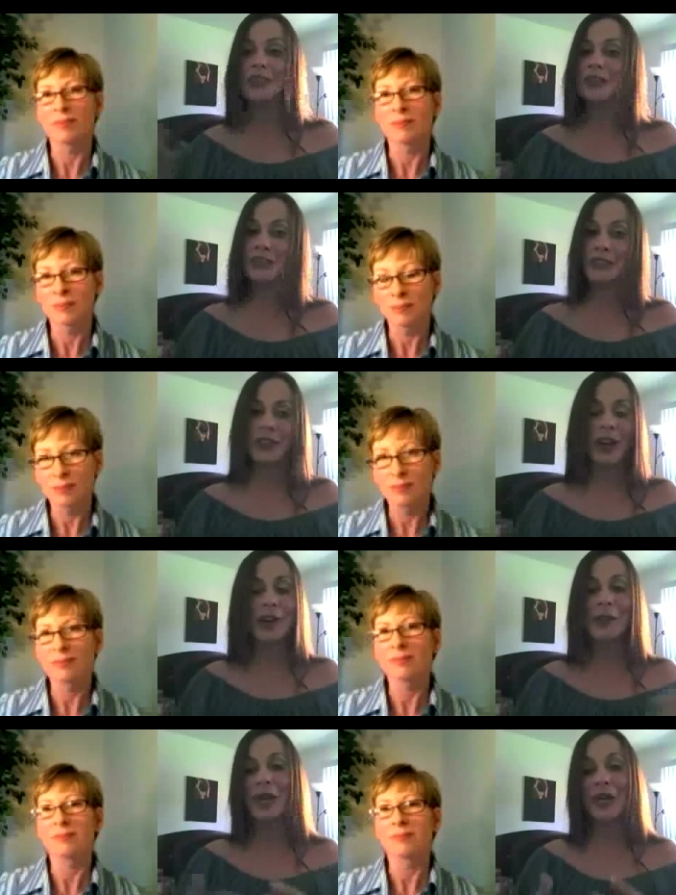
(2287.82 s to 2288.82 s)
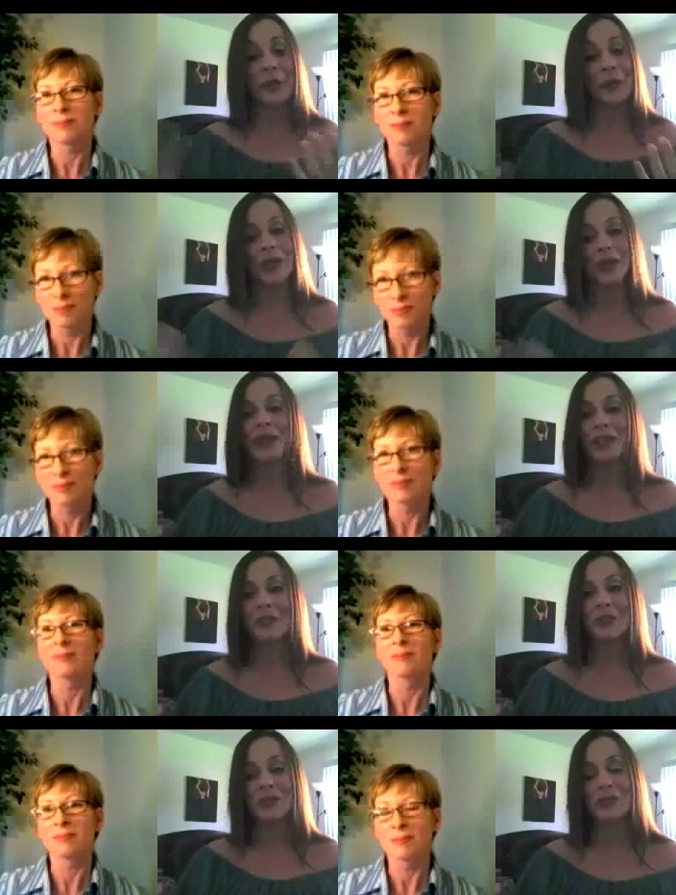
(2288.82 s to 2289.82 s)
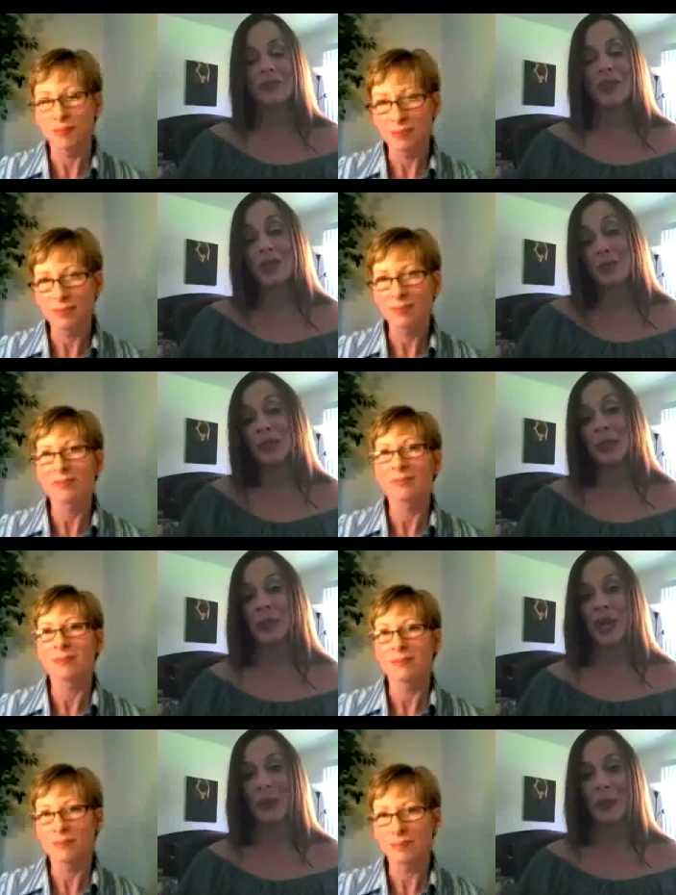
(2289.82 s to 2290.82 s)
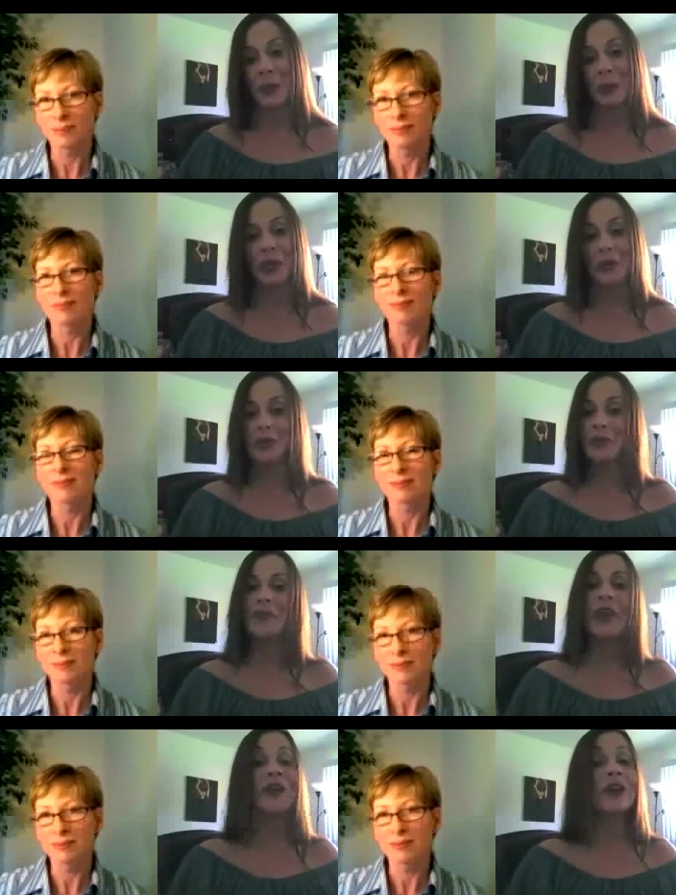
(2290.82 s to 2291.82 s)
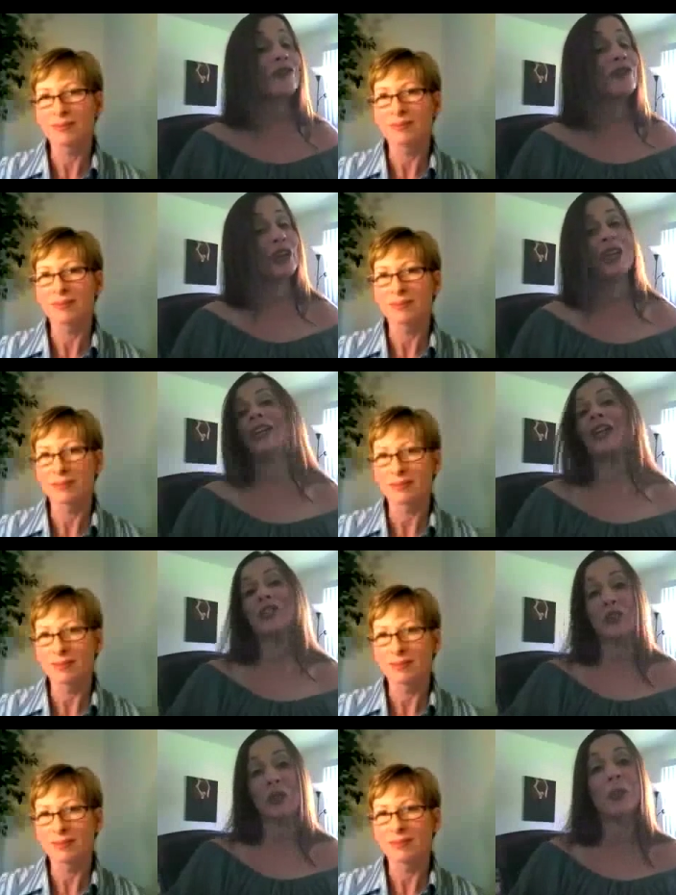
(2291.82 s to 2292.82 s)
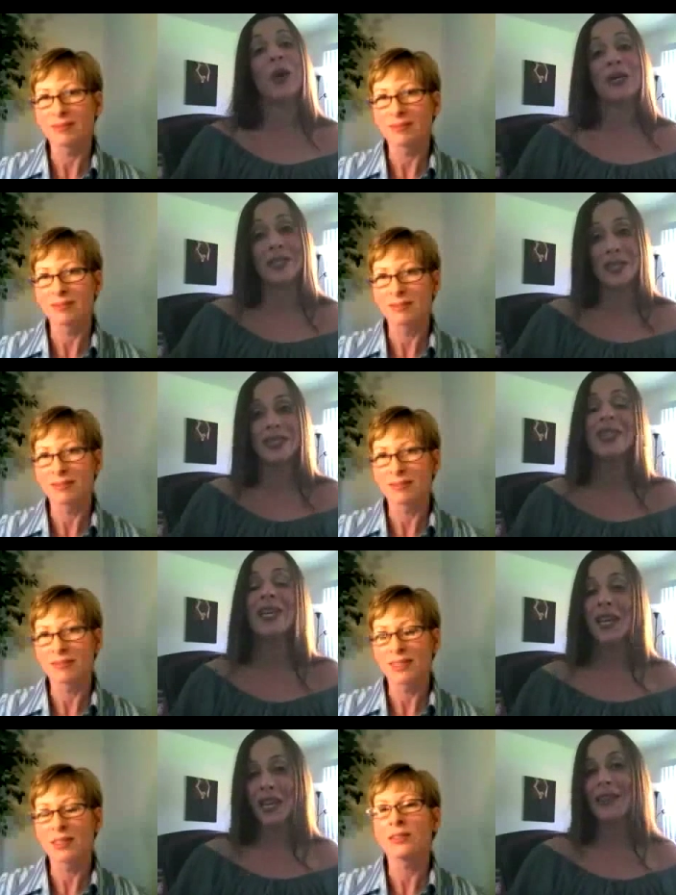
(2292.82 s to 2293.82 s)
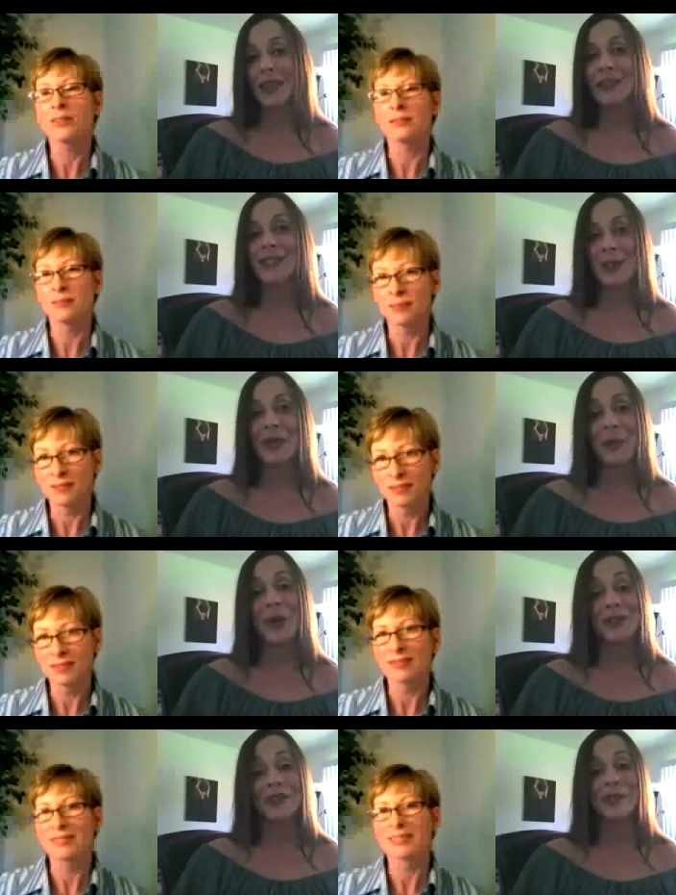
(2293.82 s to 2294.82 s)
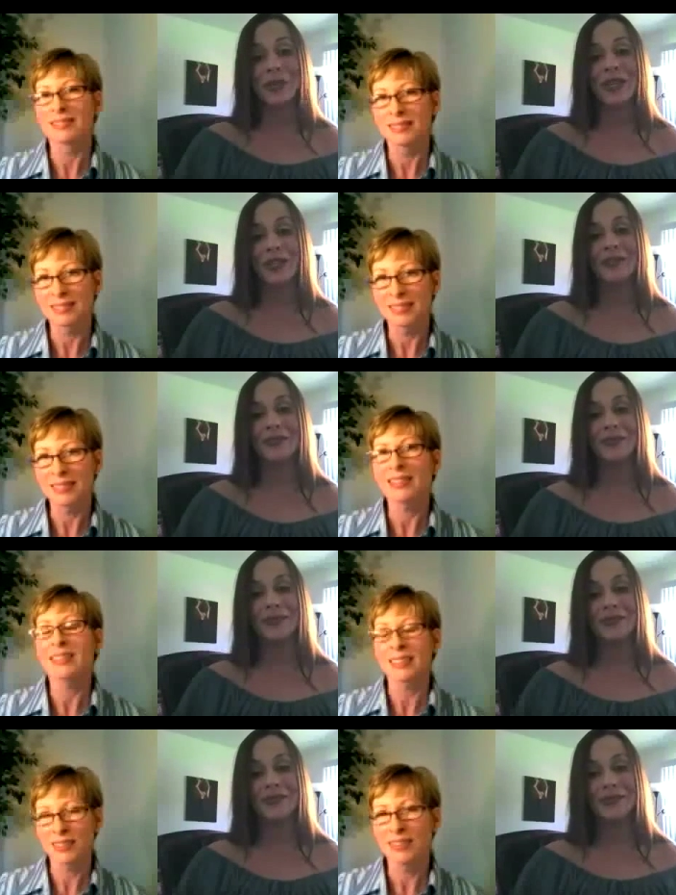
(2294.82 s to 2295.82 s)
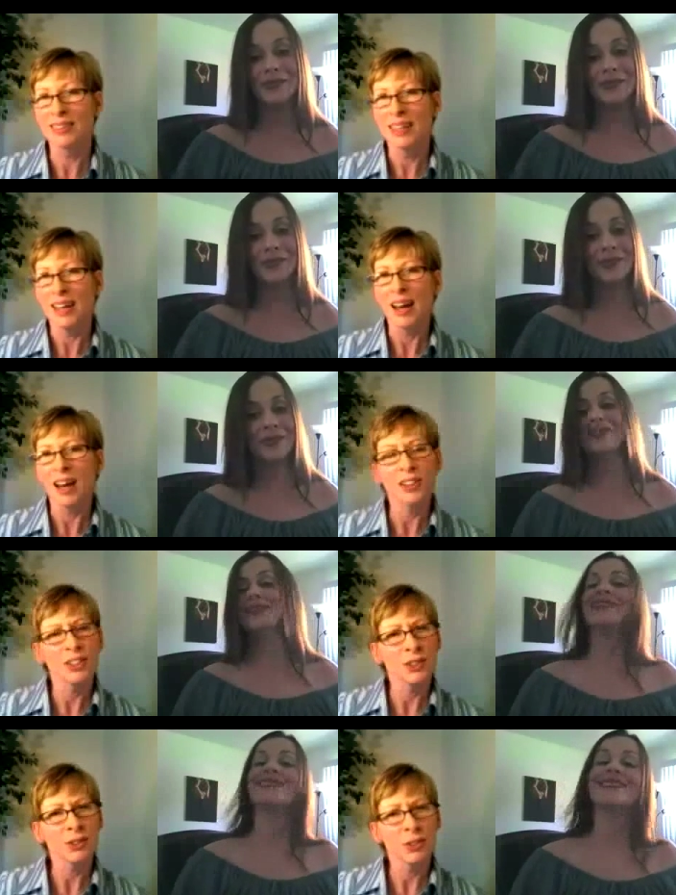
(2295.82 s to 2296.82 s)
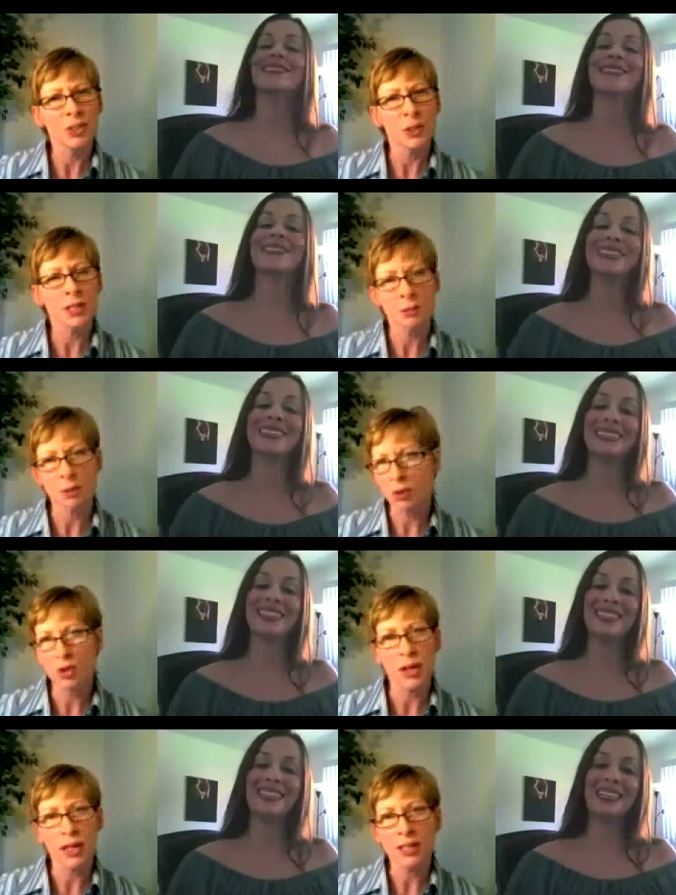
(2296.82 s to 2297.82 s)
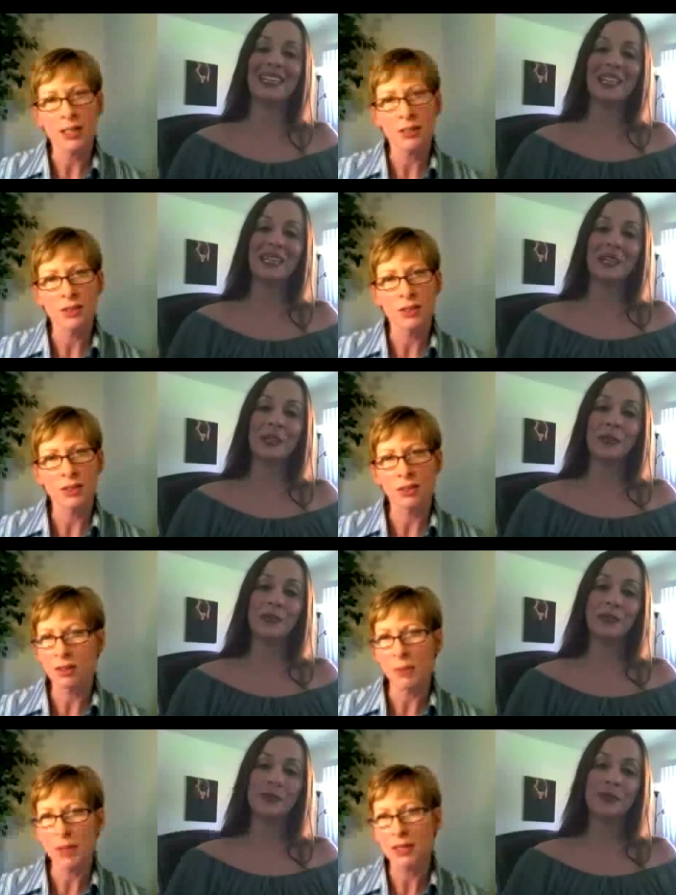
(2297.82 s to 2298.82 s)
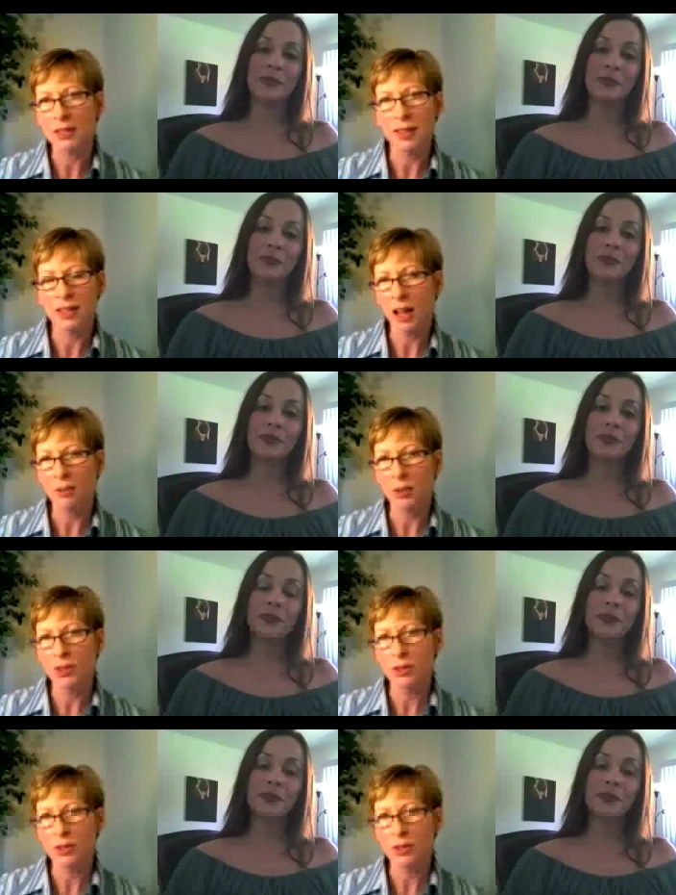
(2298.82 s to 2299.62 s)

Speaker 1: started to talk about you, and that's re that's really what happened with me. It was a very very natural process, cool.
Speaker 2: And that's the way you want it to be. Cool. Aren't you doing some sort of training or something in California